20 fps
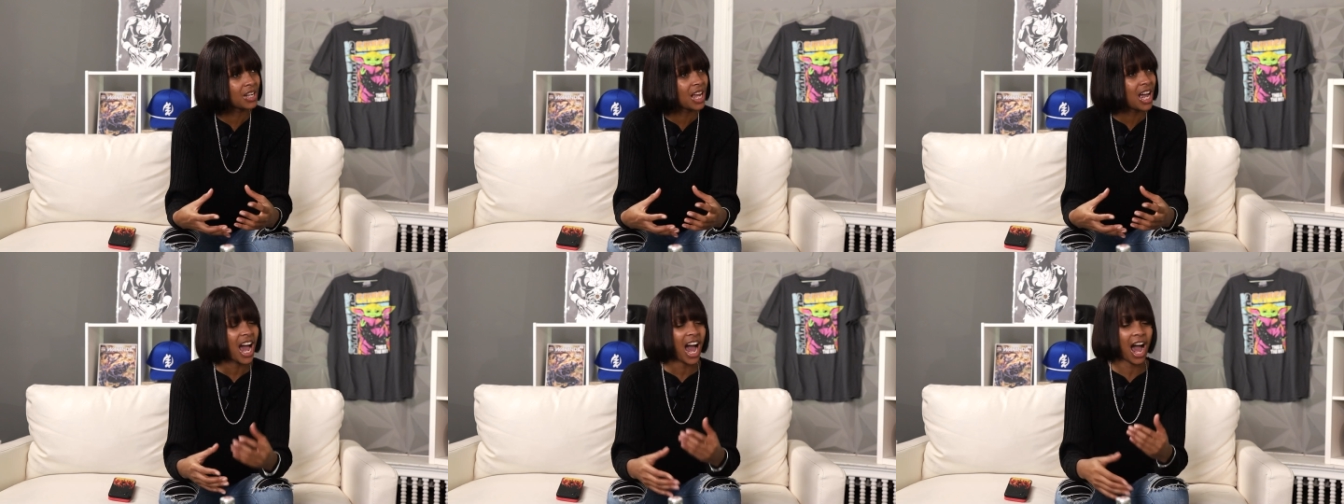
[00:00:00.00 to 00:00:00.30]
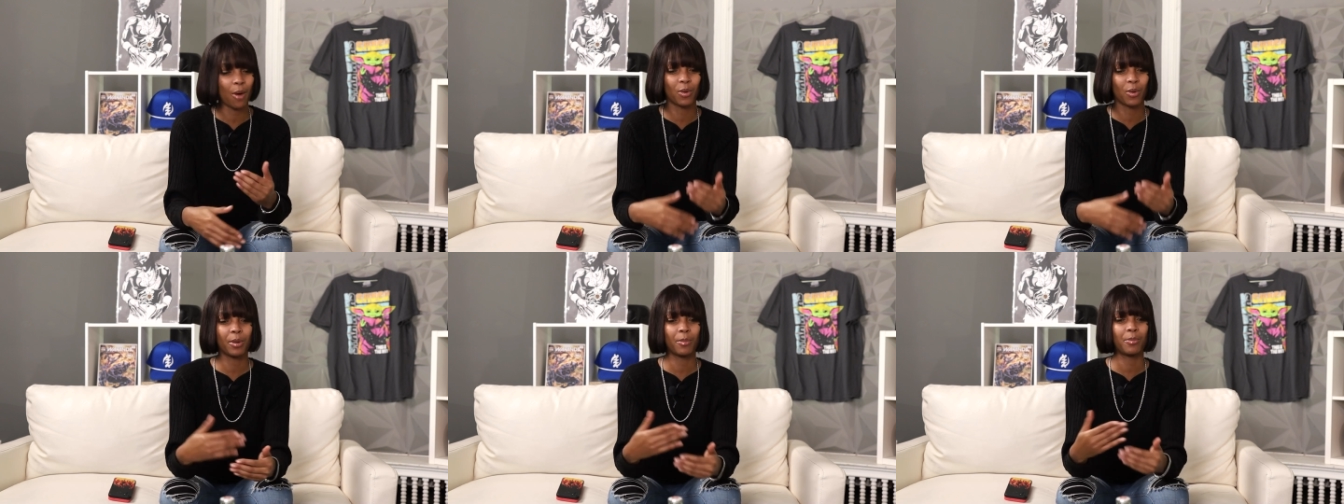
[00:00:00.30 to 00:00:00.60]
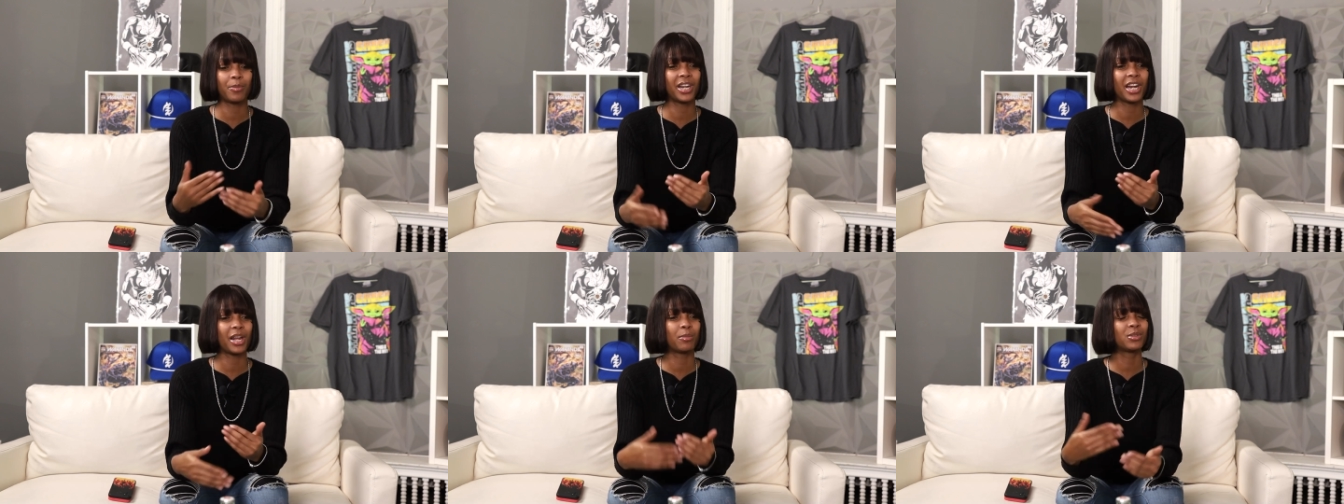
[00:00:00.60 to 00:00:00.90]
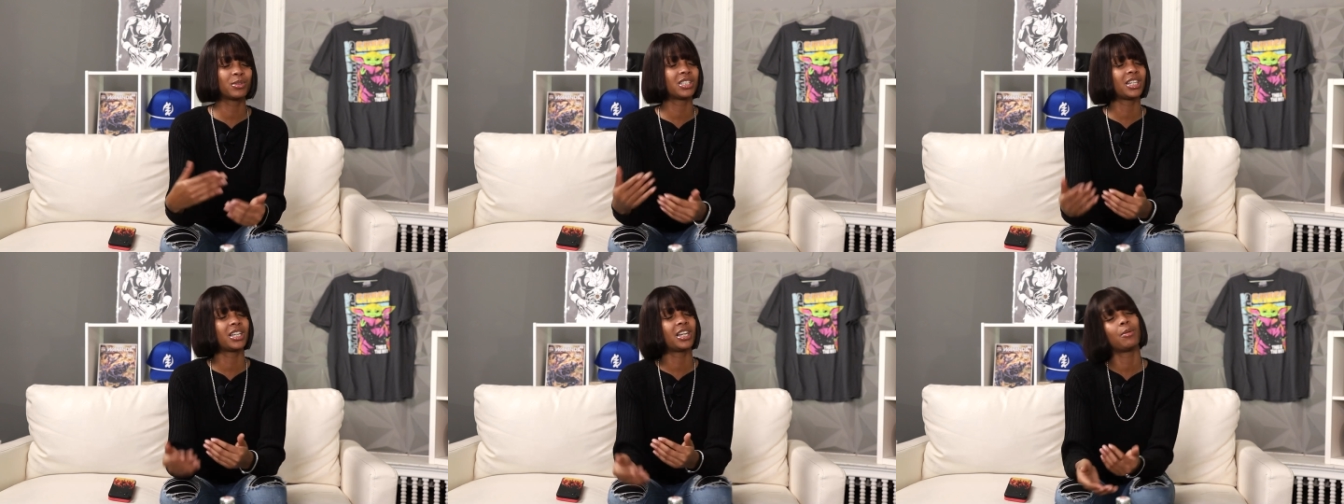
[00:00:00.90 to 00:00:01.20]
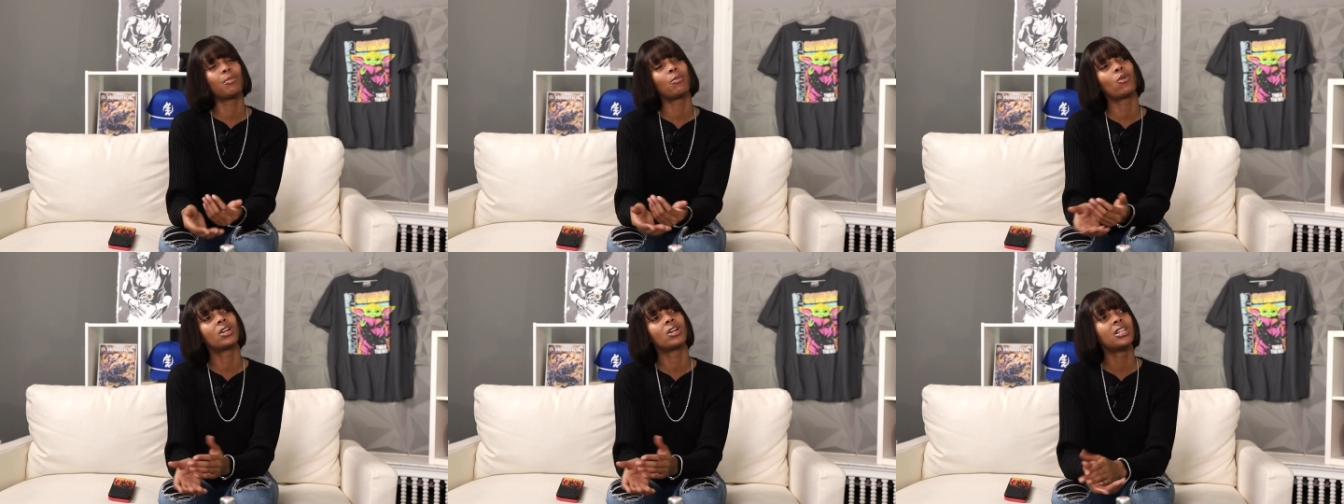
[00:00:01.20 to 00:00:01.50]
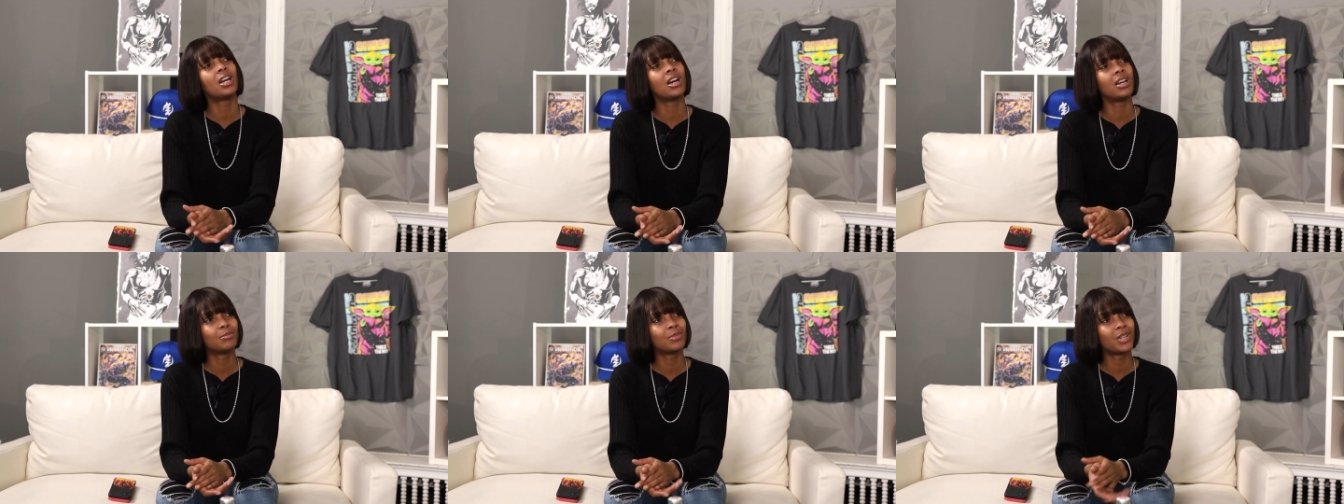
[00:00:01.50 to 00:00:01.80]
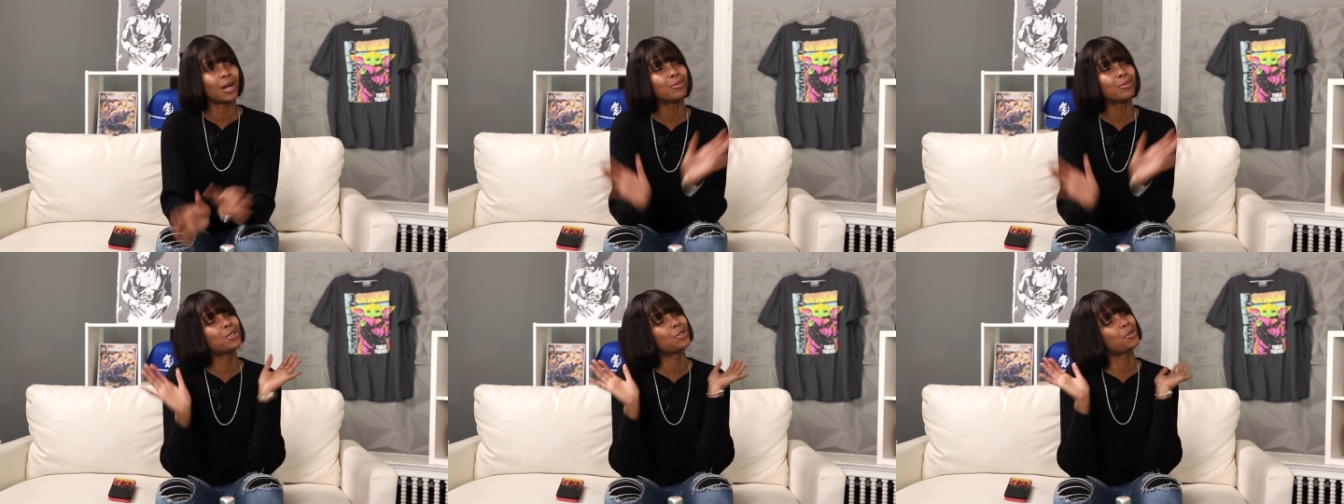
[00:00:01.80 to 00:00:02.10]
I would have been able to get more done. But
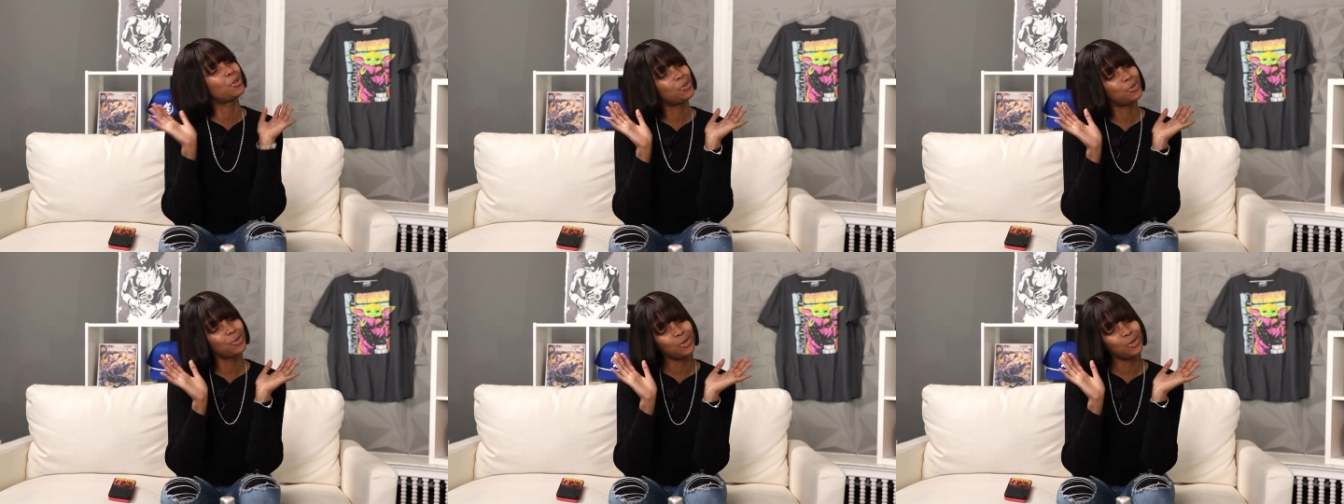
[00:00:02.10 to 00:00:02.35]
I'm still,